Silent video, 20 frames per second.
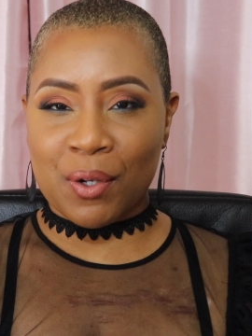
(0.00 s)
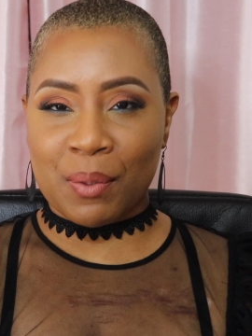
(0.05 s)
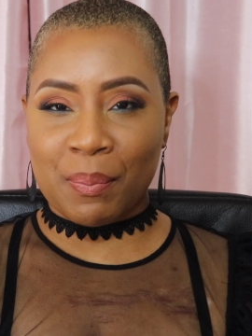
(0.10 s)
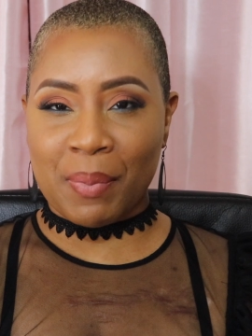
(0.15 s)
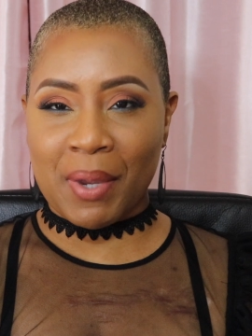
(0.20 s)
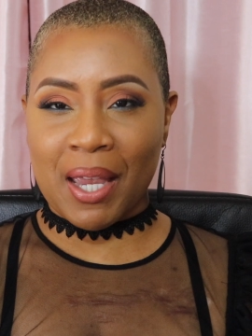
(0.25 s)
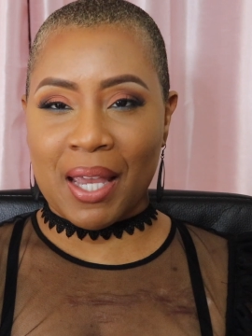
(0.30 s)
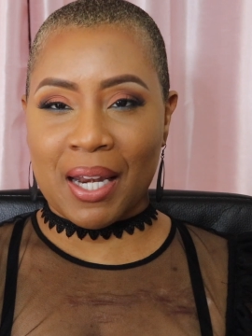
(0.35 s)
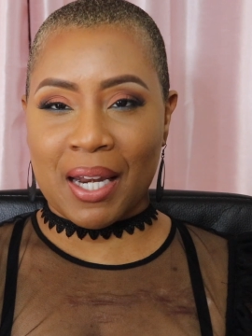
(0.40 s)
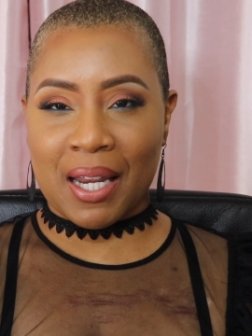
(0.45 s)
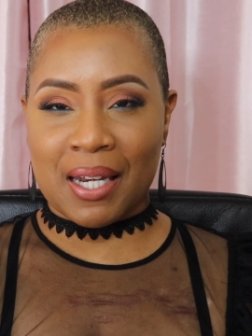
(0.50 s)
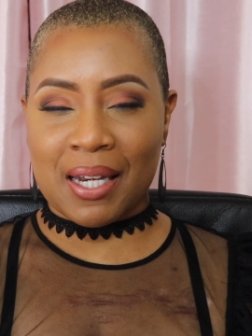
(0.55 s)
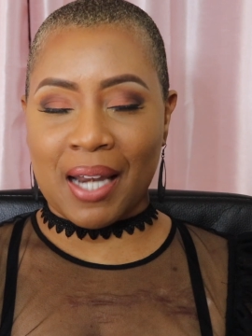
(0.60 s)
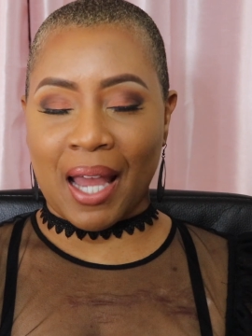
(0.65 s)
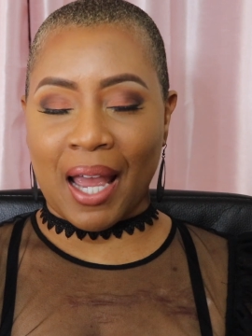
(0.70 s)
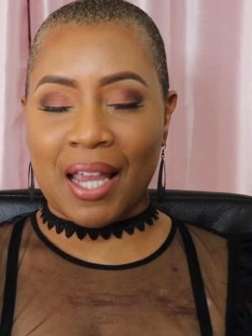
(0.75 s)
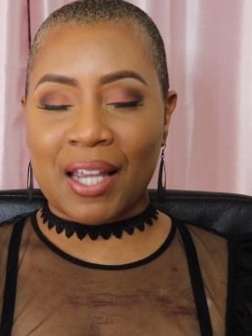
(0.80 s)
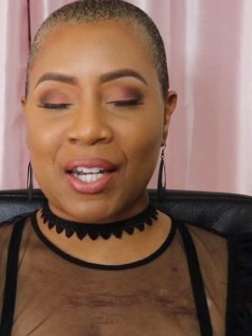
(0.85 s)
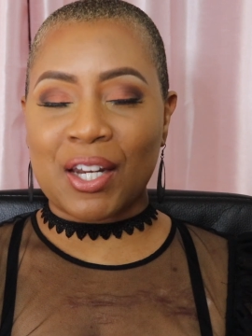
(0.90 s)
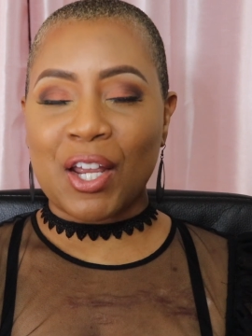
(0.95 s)
to bed at
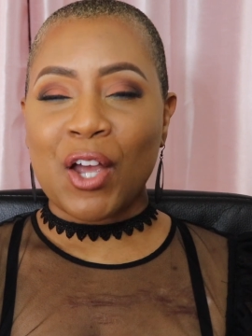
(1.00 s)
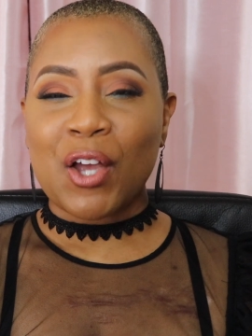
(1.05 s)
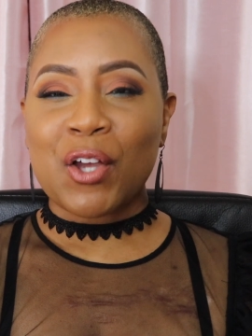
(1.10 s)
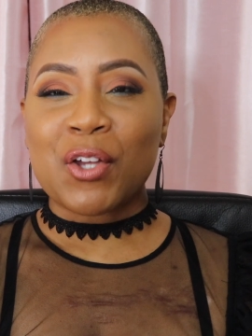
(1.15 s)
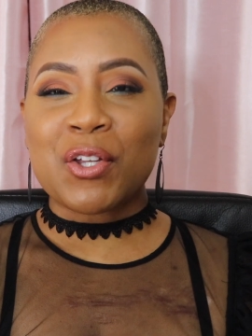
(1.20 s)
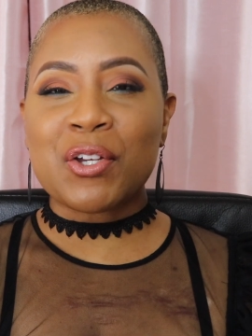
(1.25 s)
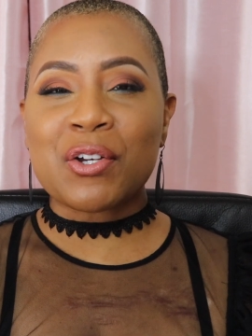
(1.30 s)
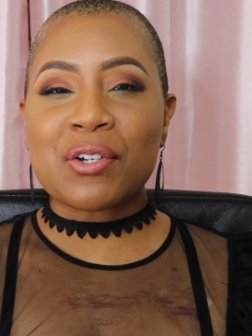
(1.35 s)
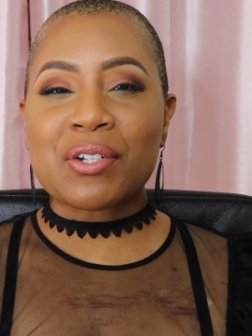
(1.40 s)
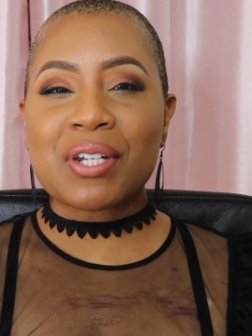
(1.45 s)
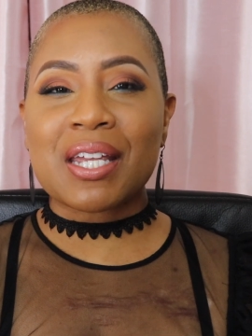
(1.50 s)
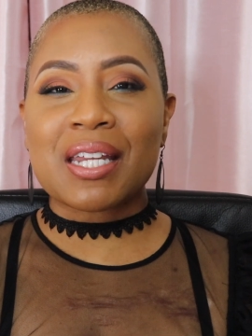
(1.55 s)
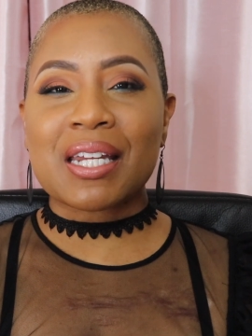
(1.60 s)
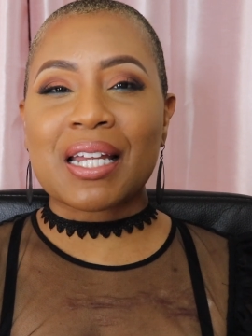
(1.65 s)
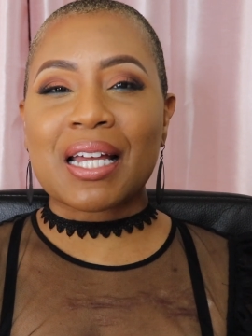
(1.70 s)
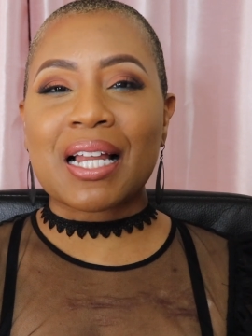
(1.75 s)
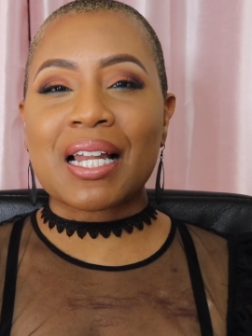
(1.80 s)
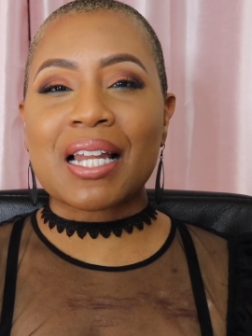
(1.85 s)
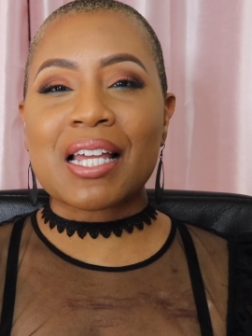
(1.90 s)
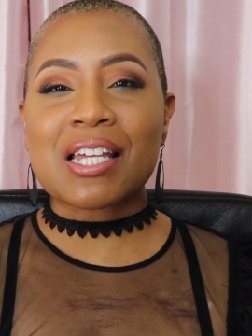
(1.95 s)
night, you'll need a
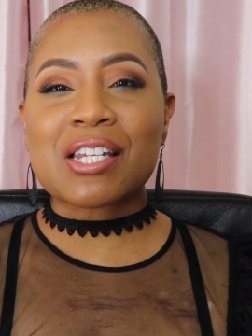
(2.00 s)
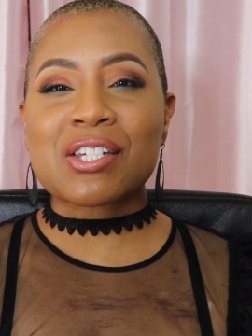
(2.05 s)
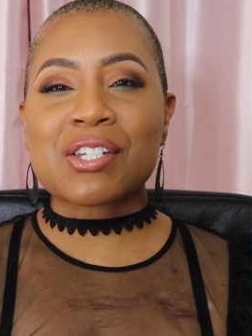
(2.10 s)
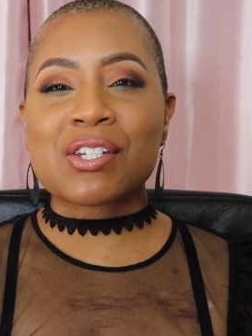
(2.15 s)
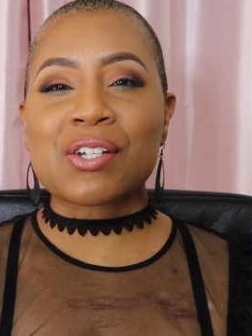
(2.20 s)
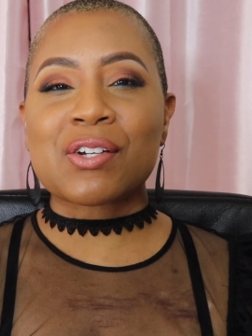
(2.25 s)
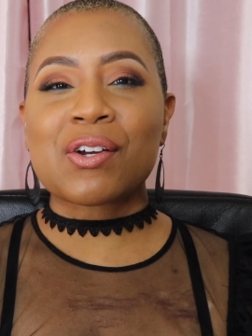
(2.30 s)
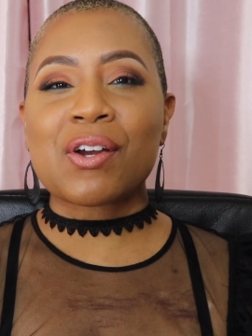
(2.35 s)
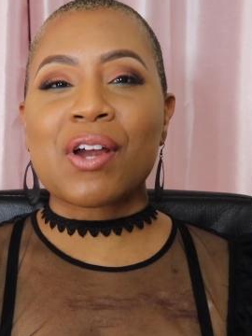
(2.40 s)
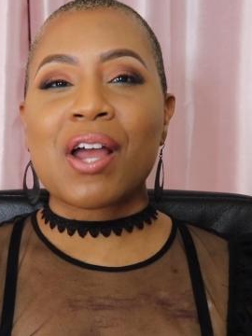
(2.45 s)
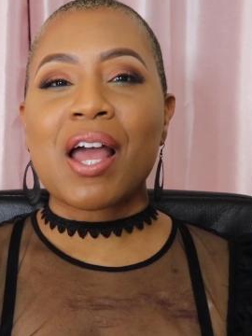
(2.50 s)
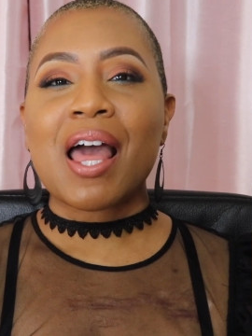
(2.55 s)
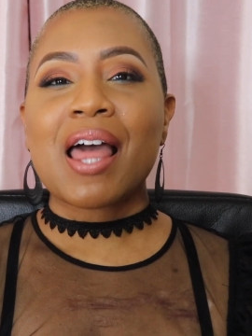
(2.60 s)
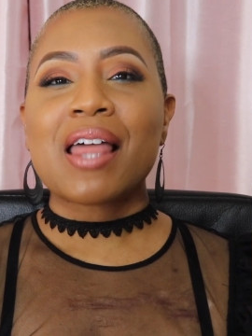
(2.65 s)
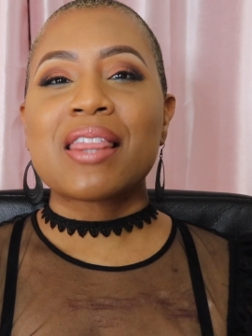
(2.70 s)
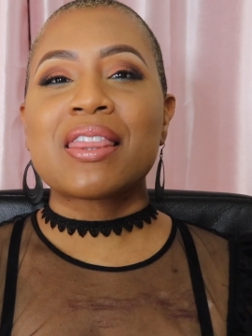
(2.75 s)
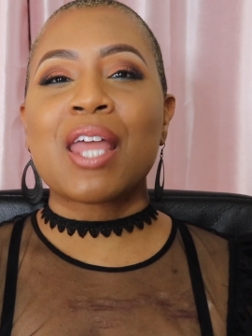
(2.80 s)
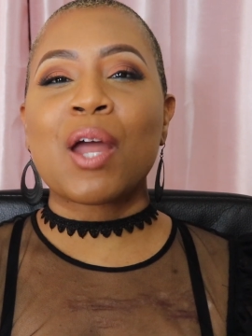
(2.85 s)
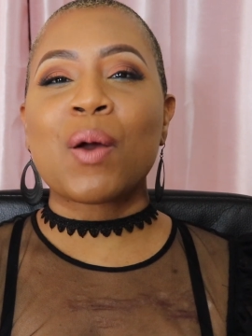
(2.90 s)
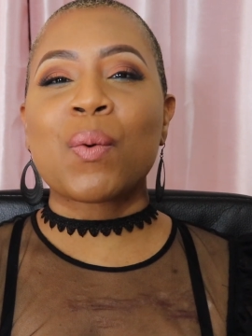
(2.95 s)
cleanser
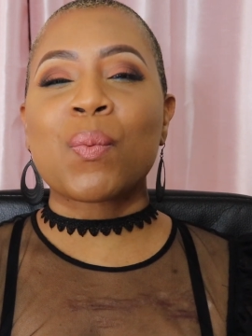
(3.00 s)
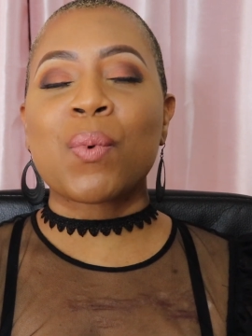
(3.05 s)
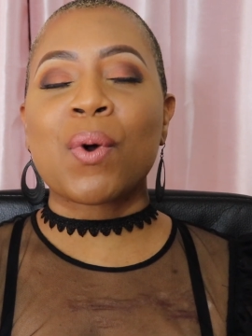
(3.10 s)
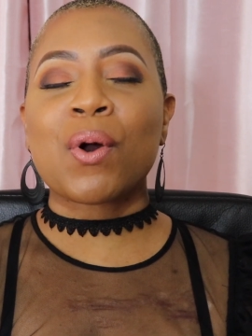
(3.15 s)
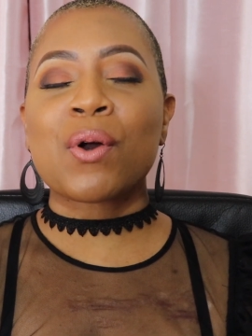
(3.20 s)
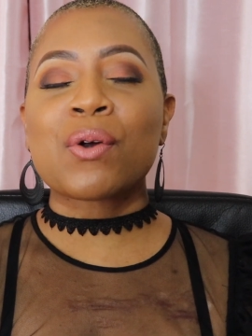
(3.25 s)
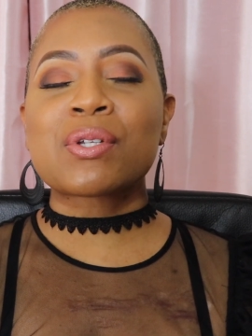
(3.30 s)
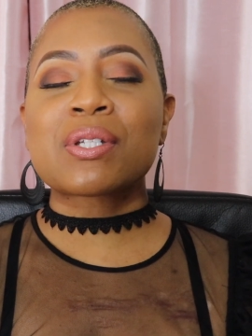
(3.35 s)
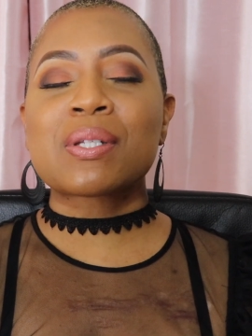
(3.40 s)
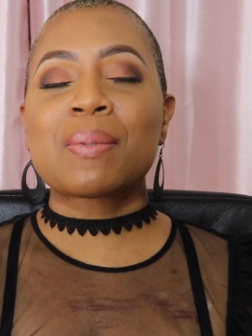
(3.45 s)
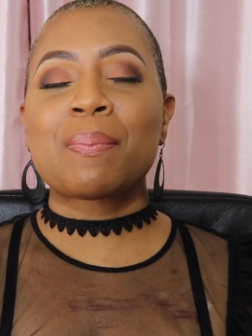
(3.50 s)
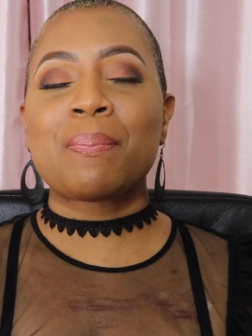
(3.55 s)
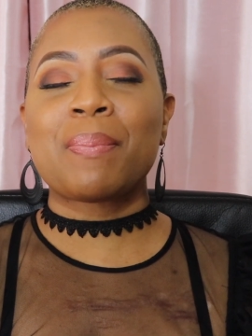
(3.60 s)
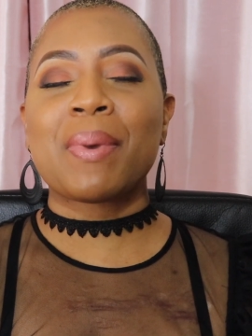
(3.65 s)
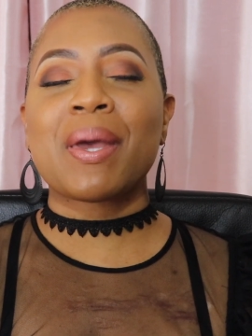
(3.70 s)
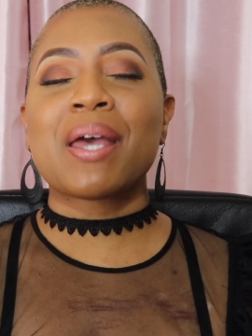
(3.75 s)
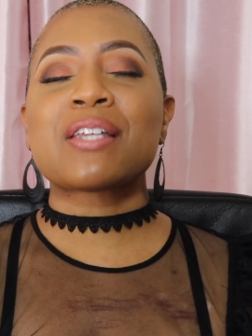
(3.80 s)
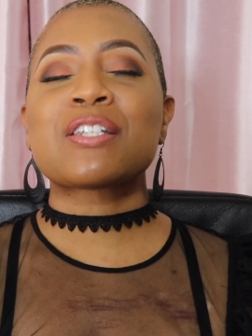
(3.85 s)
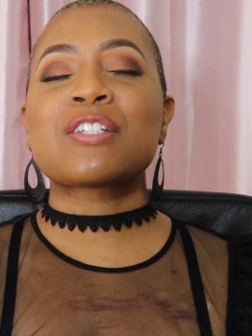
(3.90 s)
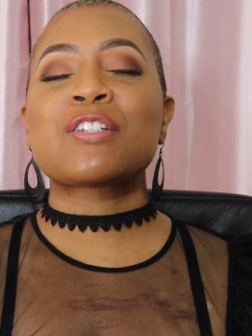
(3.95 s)
that works
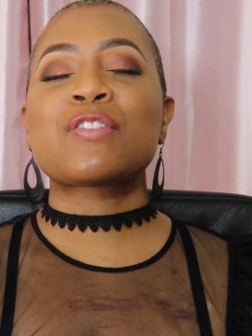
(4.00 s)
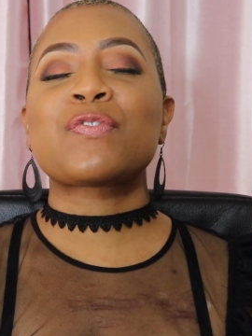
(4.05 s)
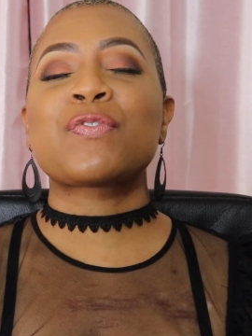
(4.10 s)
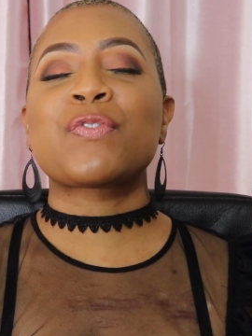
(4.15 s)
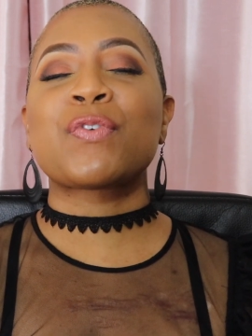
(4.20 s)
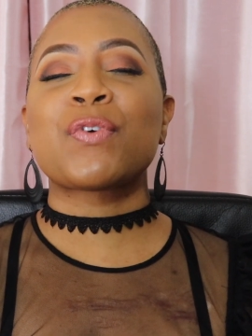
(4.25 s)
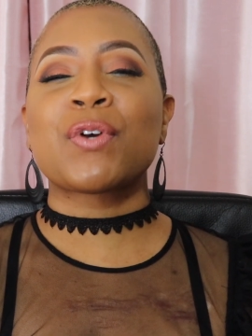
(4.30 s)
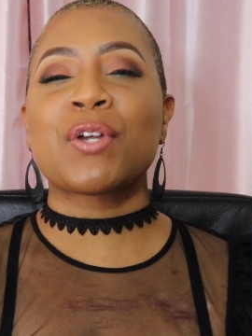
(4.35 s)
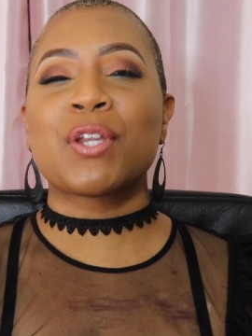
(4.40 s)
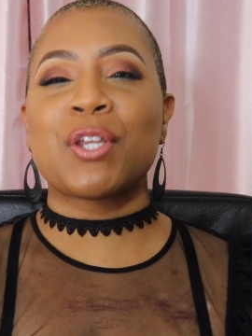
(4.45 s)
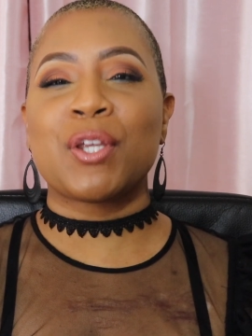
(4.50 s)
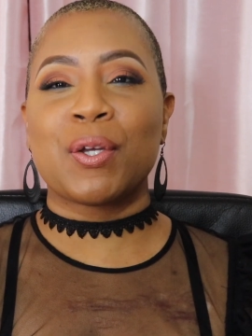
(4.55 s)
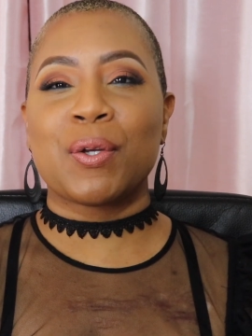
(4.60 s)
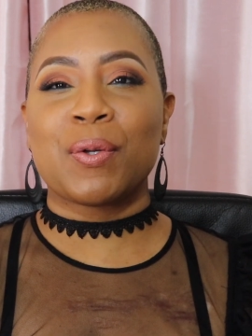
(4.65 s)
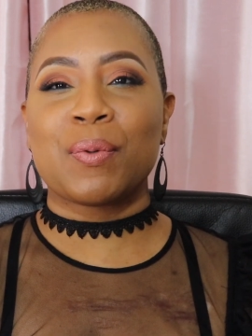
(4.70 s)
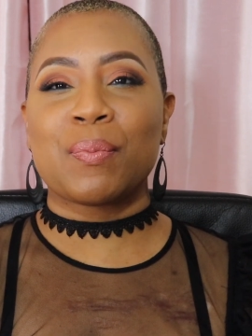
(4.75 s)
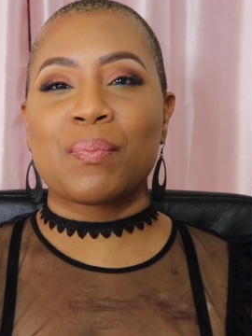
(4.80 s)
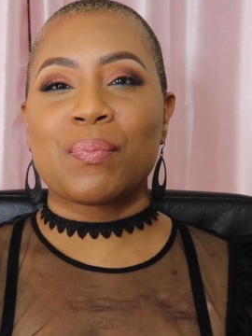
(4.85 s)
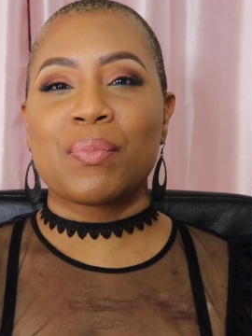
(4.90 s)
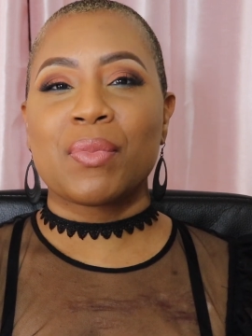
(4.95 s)
best for you.